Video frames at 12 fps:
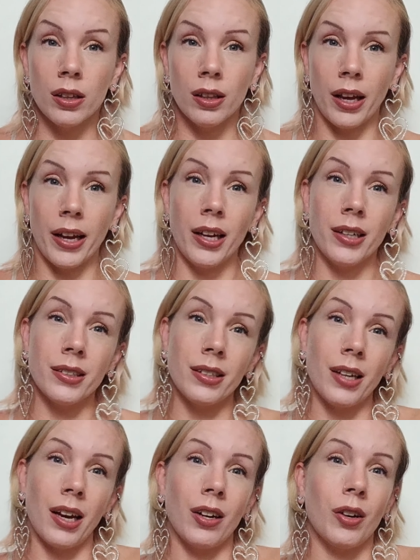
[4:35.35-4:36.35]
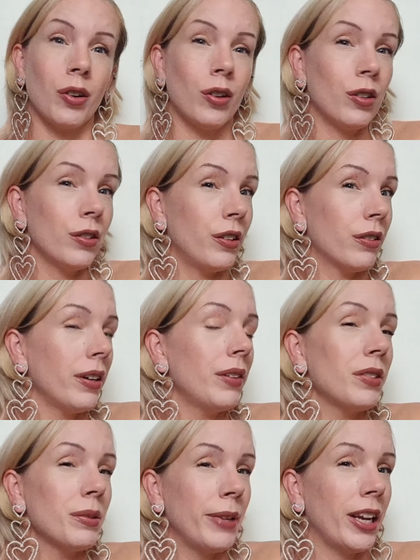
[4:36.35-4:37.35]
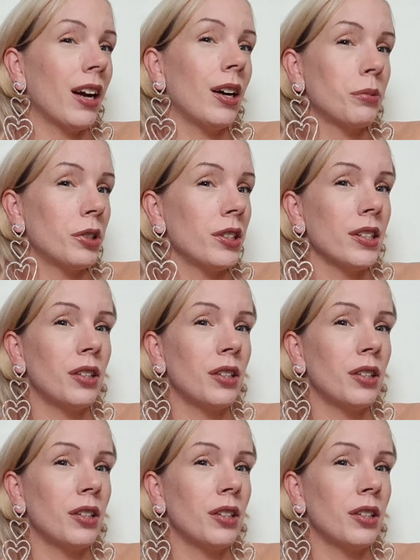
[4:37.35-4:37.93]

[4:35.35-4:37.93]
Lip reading: leggings kind of girl, you don't have as many options.